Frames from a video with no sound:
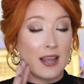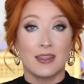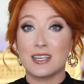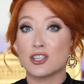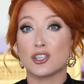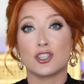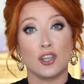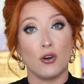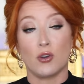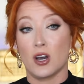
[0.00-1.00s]
This is
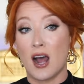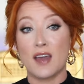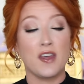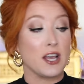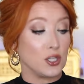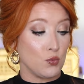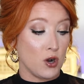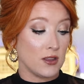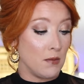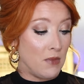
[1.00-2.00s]
so good. I think it's
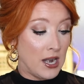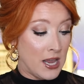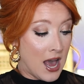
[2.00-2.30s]
worth the money.